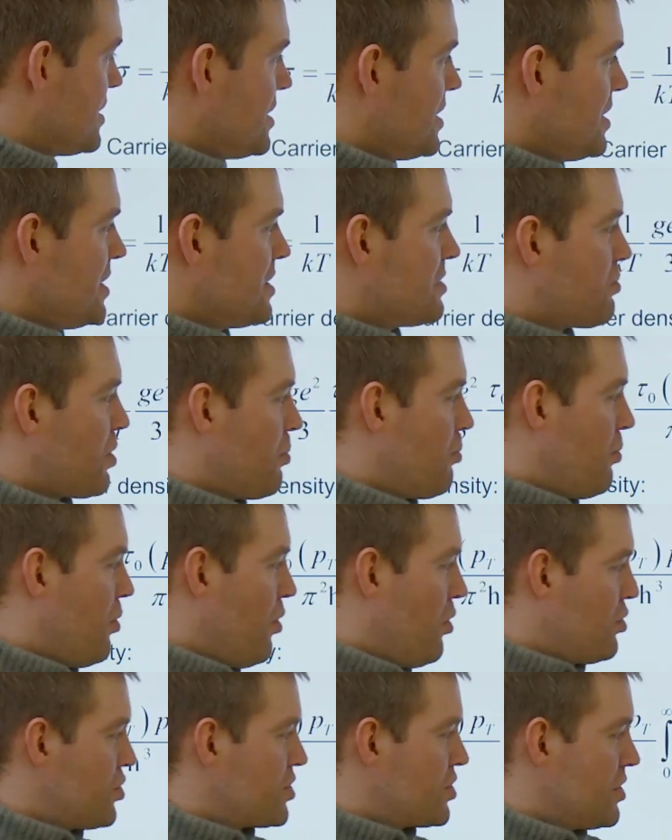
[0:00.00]
is
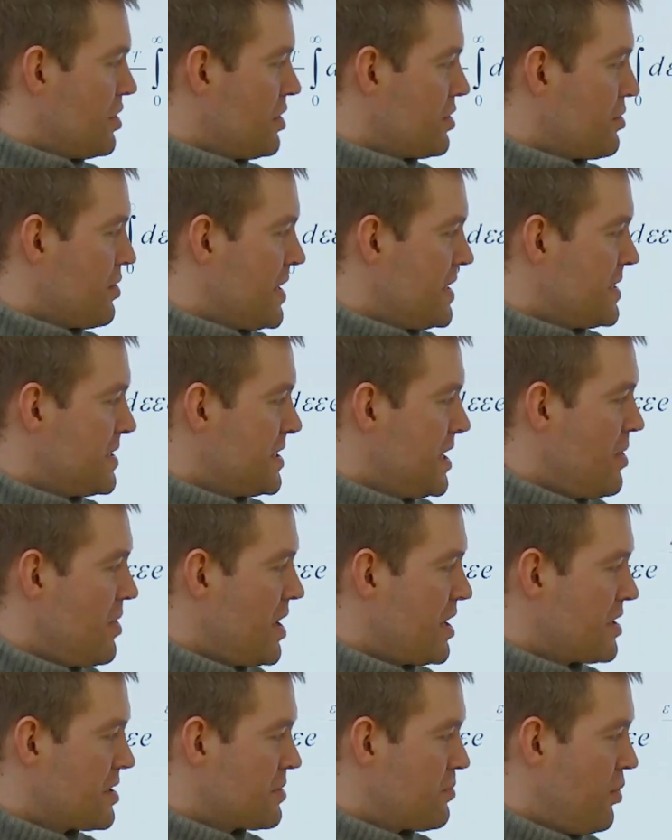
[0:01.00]
proportional to the same
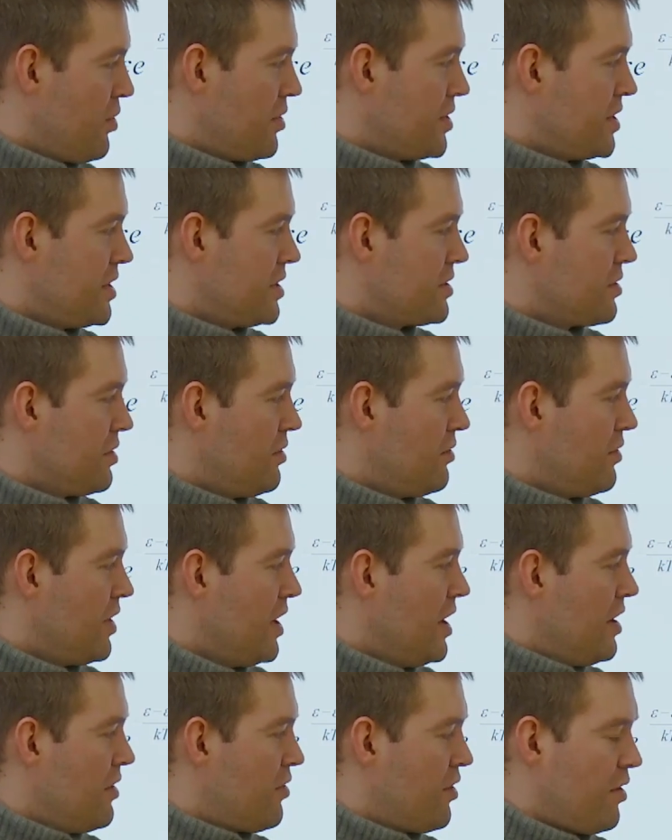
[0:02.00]
exponent of
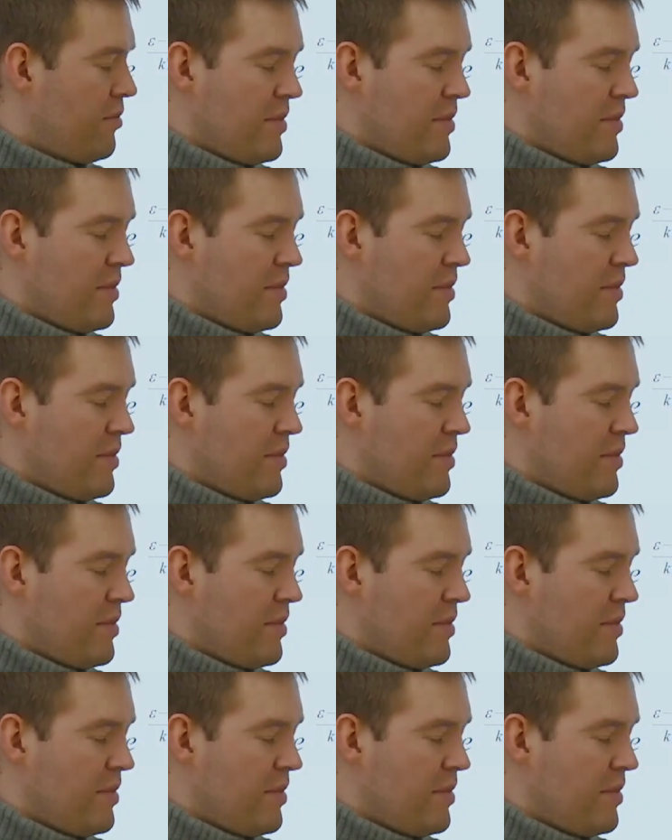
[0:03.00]
Fermi